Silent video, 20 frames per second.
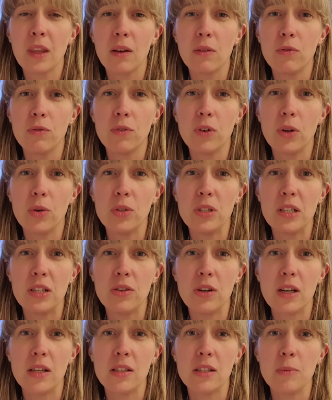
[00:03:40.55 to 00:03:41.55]
floaty
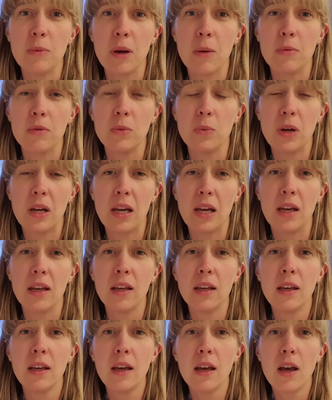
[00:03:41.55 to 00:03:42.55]
dress to be able to wear
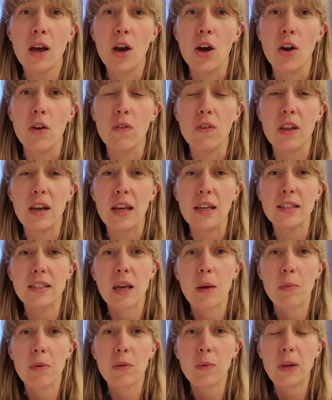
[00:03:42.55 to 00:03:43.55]
over the next
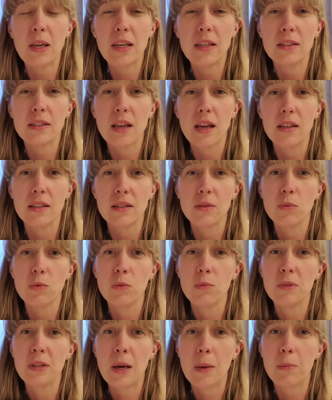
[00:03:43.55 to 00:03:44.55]
couple of weeks as it
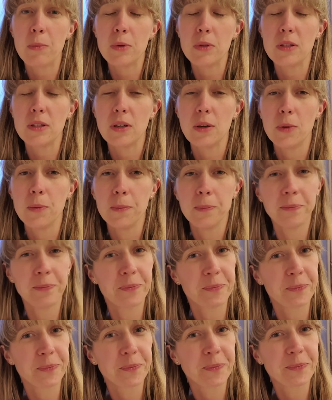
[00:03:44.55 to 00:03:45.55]
warms up. So
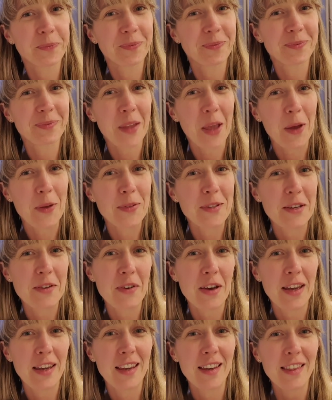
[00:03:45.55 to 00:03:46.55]
I'll see
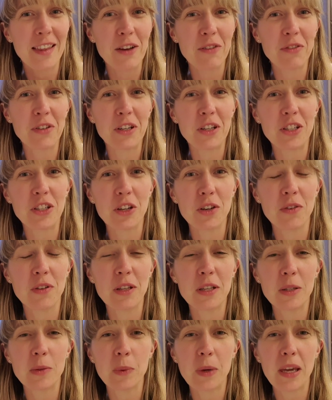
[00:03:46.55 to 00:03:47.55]
if I can get that finished over
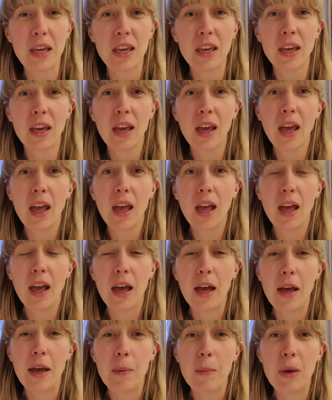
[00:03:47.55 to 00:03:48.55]
this week,
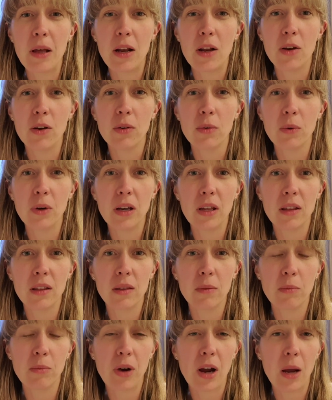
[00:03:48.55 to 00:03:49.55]
along
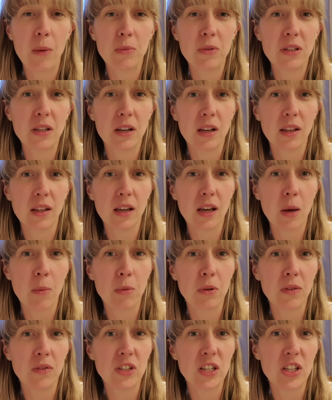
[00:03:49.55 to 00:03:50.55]
with perhaps another
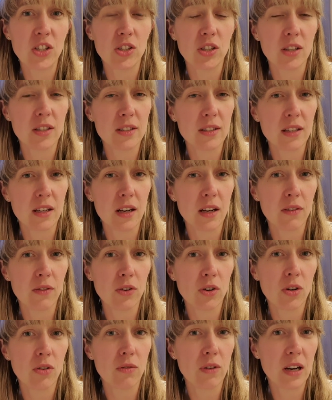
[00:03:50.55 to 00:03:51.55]
couple of t-shirts that
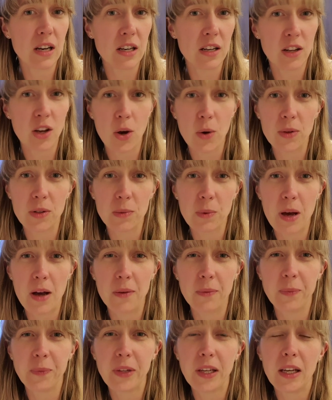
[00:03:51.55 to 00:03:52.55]
I've got ready to go as well.